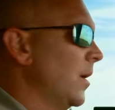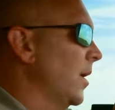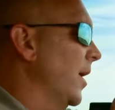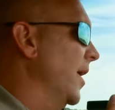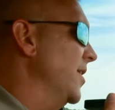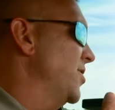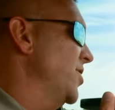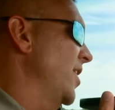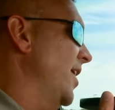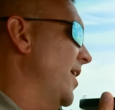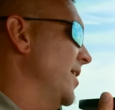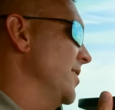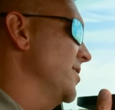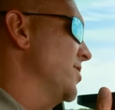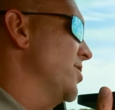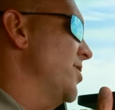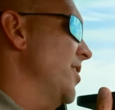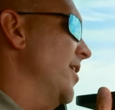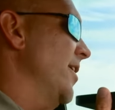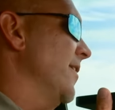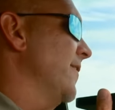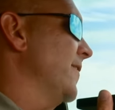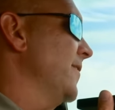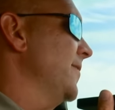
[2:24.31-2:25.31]
Hey, John, it's
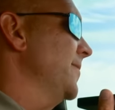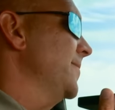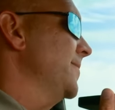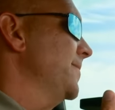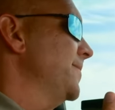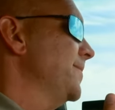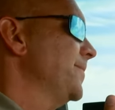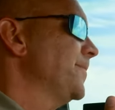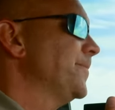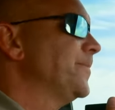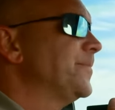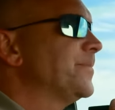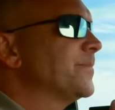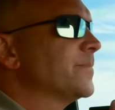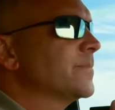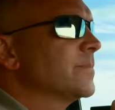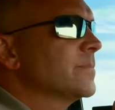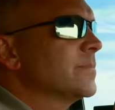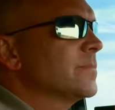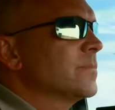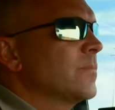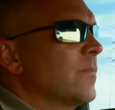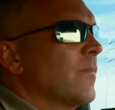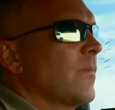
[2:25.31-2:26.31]
Jeff.
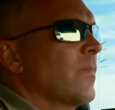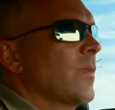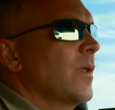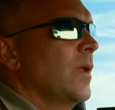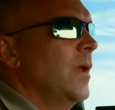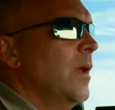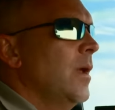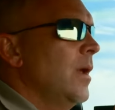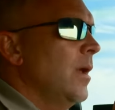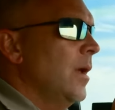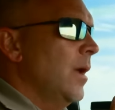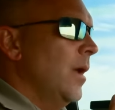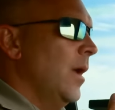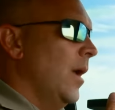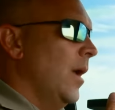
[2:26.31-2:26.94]
Hey, man, what's happening?